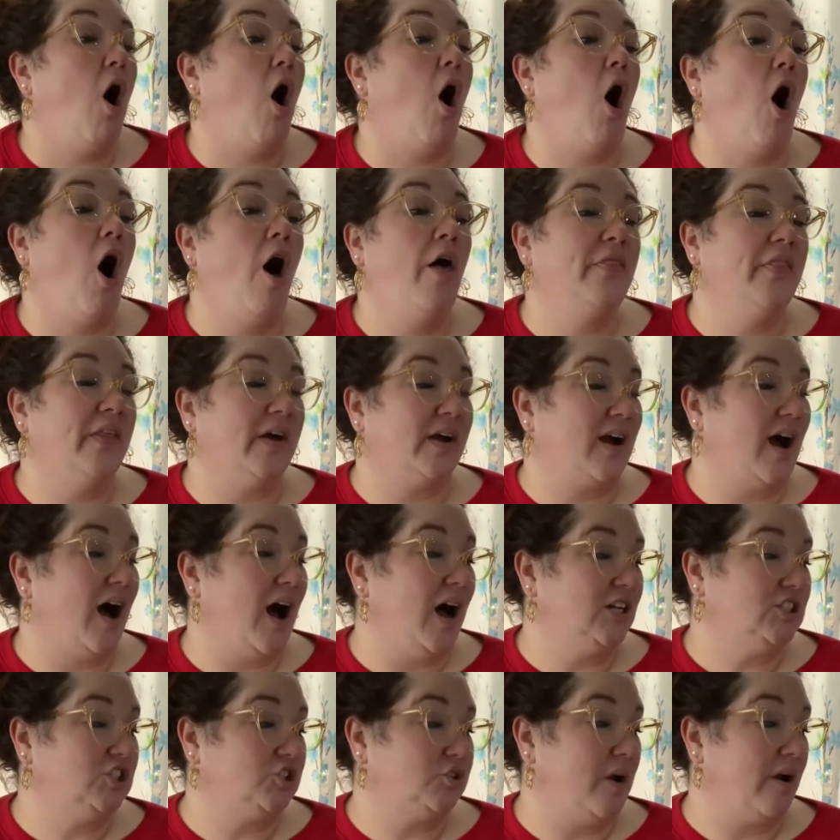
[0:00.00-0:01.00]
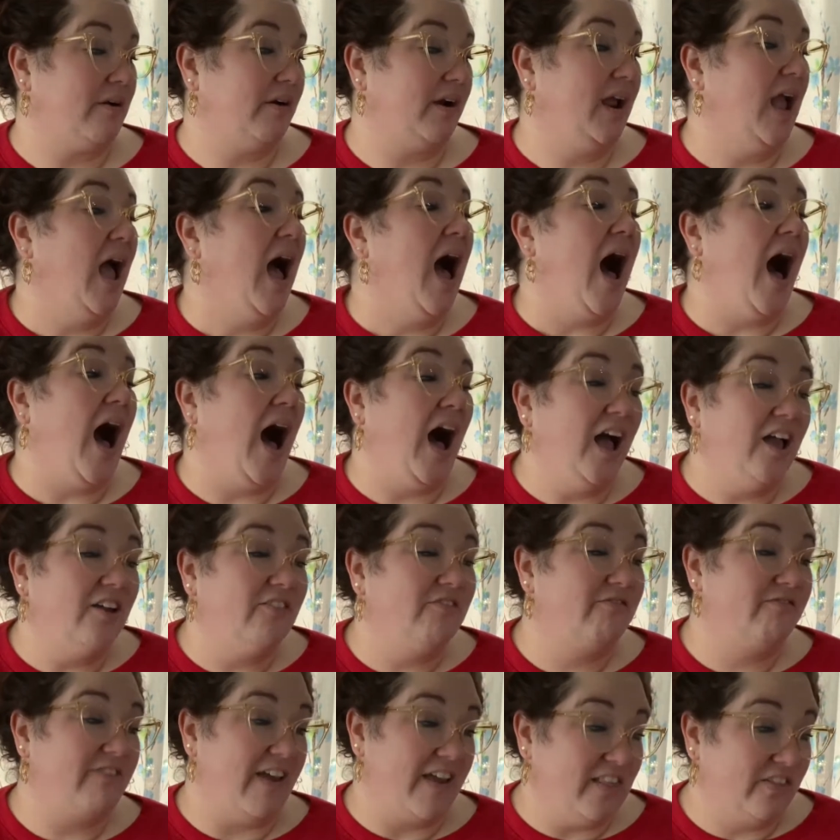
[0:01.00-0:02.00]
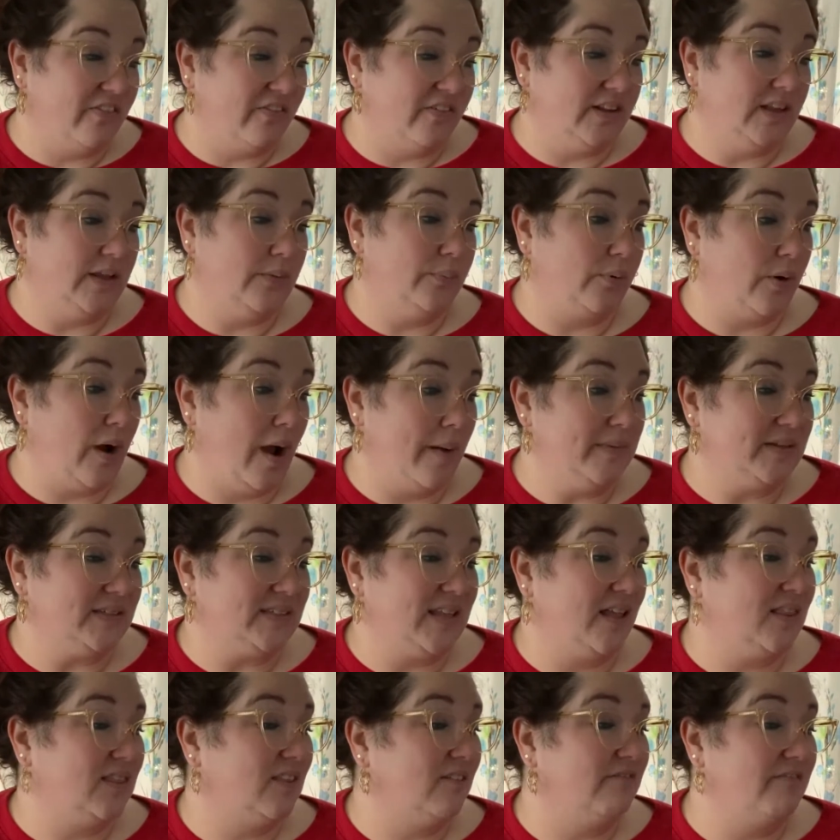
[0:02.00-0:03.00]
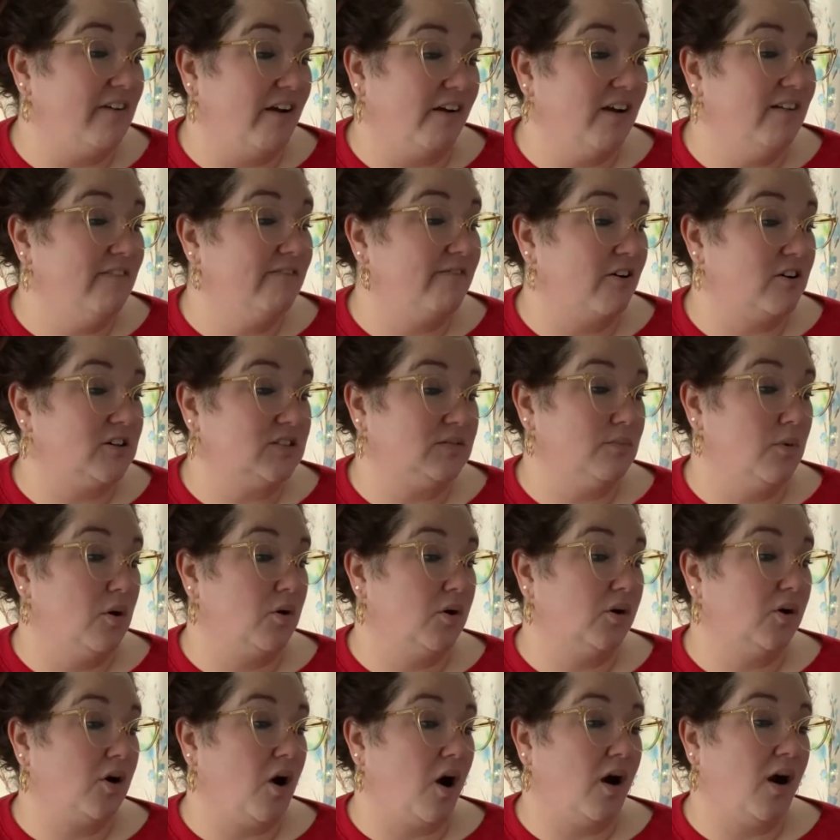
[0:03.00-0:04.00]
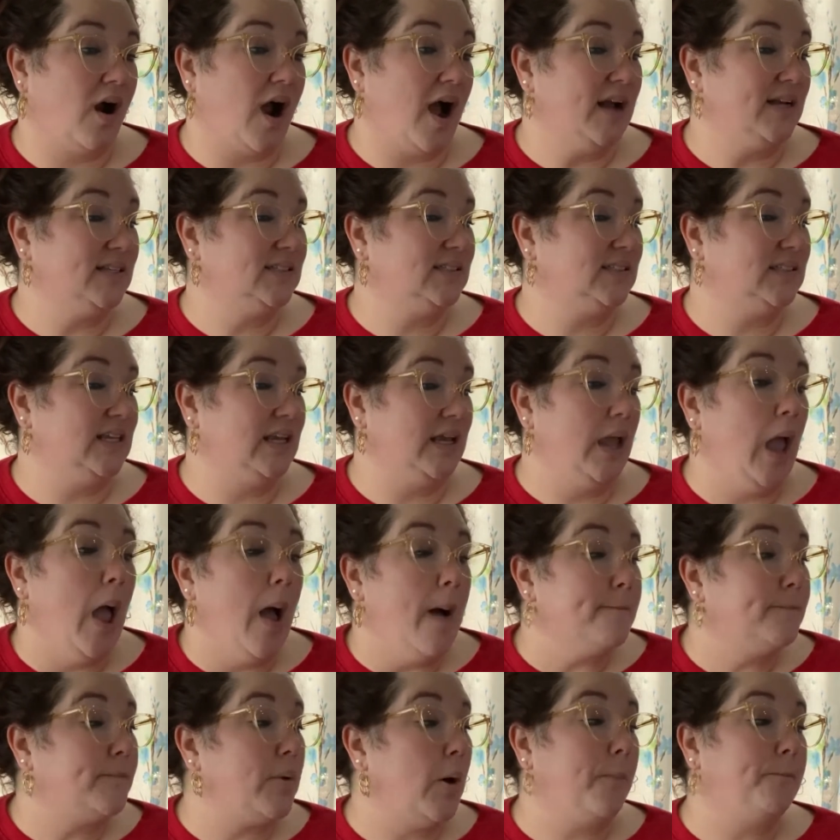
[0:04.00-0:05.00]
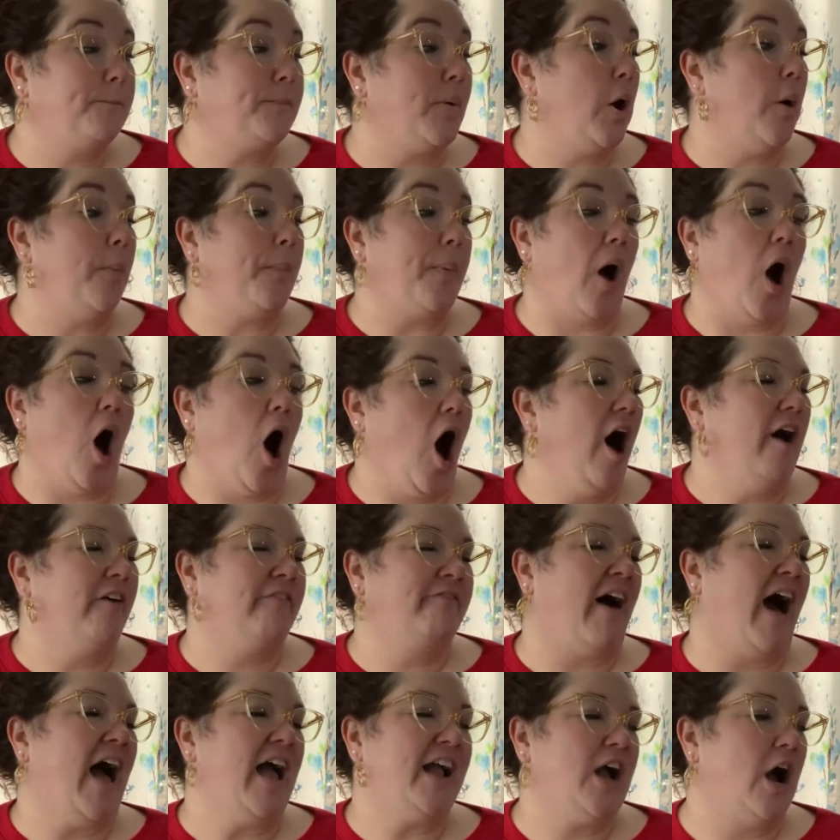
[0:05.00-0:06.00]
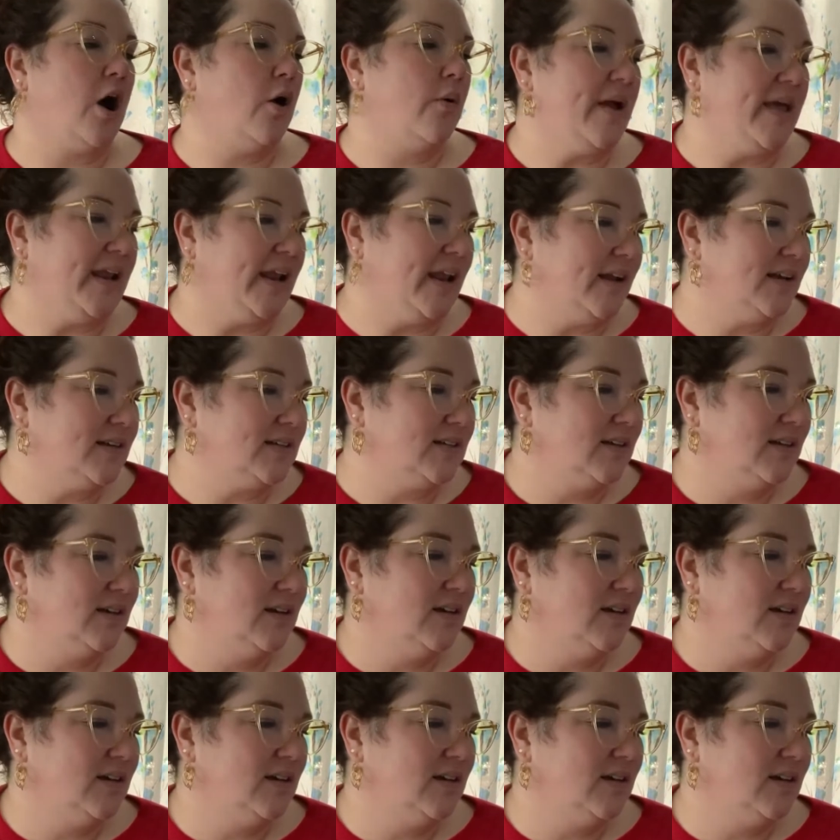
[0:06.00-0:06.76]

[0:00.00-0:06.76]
"On the contrary, I faithfully promise that the very first motor car I see, boop, boop, off I go in it."